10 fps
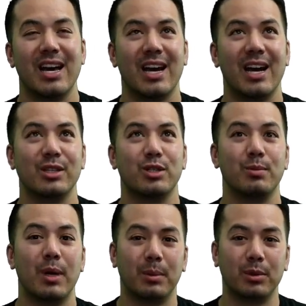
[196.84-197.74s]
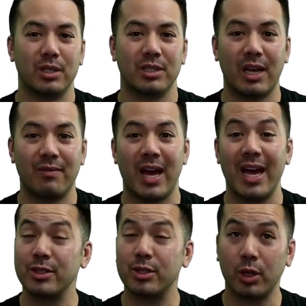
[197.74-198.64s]
to be able to save that
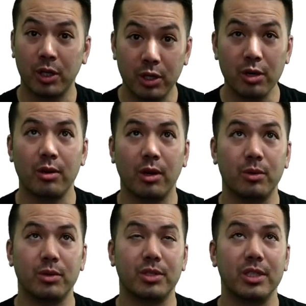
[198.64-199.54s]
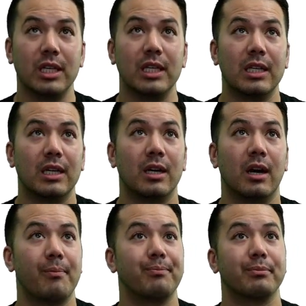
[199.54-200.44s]
and secure those
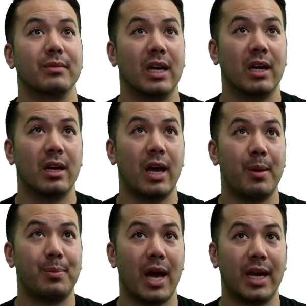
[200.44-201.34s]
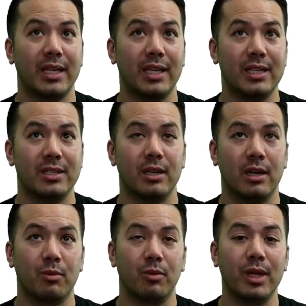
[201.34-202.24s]
API keys.
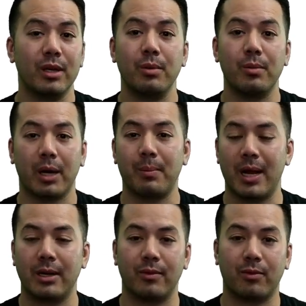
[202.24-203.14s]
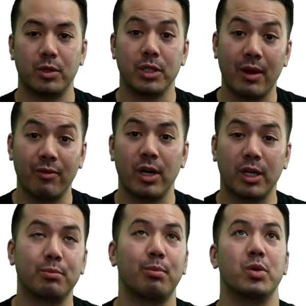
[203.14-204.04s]
Really, we recommend, of course, never
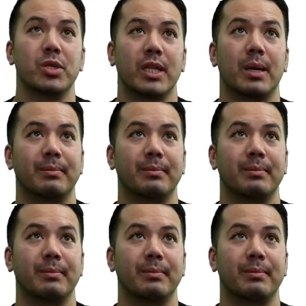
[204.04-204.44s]
exposing them.